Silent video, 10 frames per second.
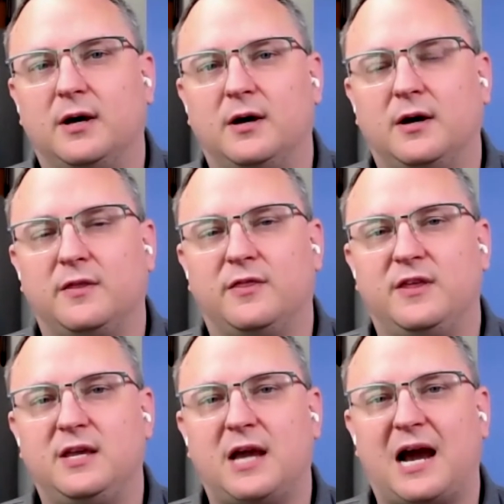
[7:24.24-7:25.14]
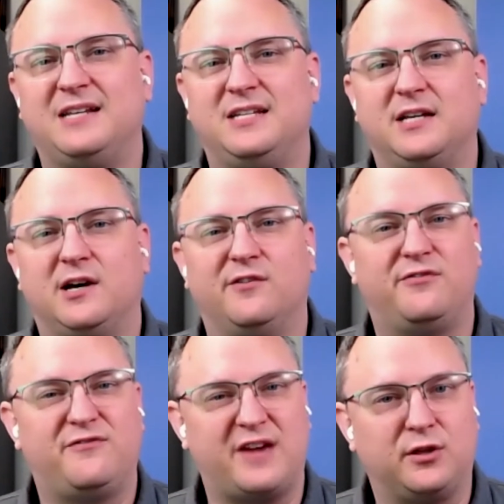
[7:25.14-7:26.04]
the idea of
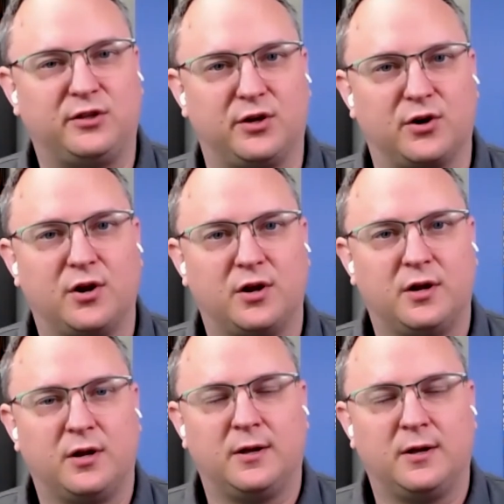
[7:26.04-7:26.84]
failure. And